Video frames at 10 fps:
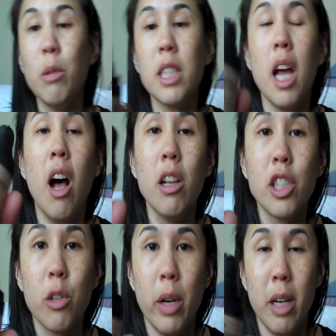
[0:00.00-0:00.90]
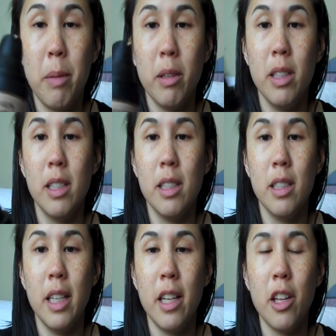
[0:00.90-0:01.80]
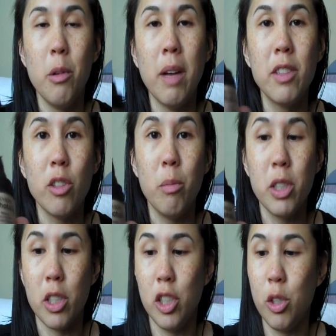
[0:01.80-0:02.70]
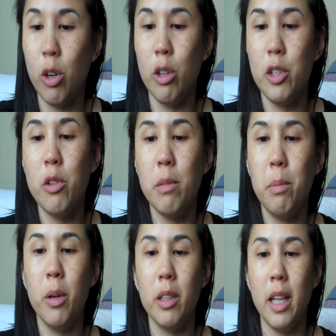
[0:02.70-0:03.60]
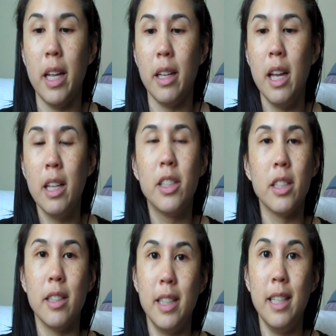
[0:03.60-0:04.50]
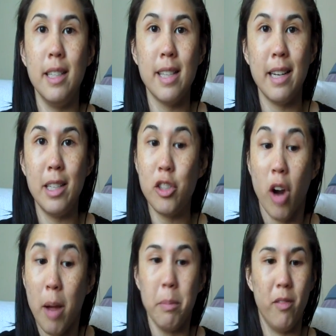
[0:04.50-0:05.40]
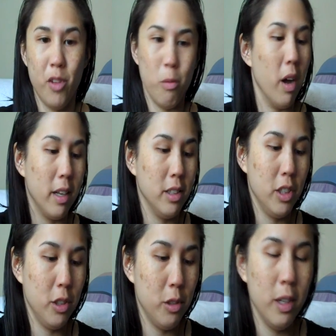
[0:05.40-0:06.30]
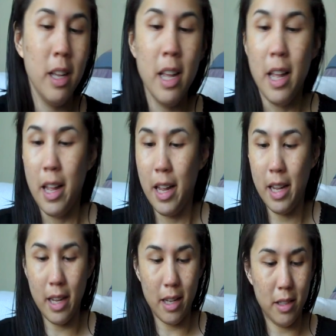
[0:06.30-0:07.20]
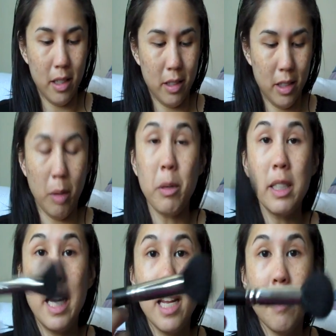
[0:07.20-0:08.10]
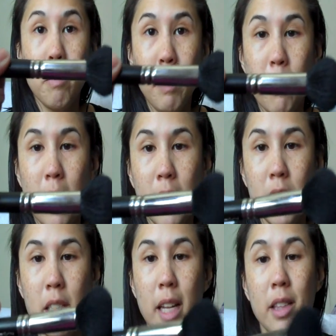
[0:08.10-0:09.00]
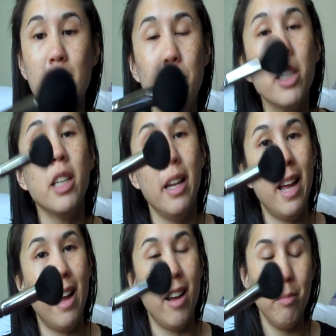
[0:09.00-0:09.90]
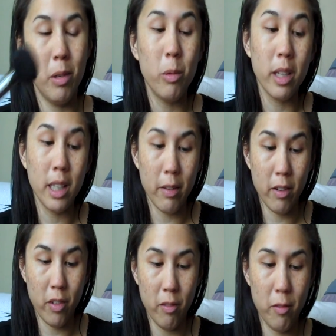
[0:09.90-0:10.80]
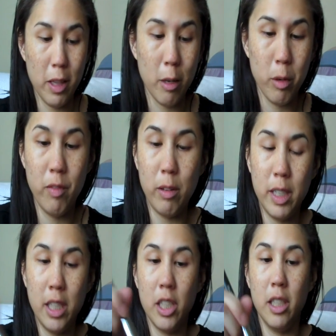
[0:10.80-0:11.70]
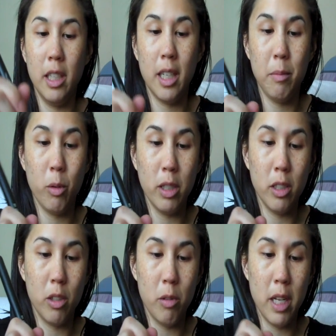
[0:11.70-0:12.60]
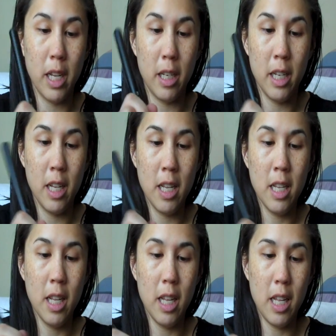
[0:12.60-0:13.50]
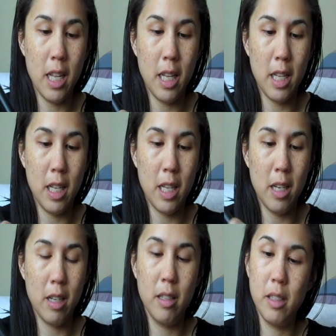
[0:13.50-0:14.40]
what's also great about this is like you have so much control. You could put like just a teeny tiny drop if you wanted to. And so I'm going to take my brush, and this brush I have been really loving for liquid foundation. And I'm going to go ahead and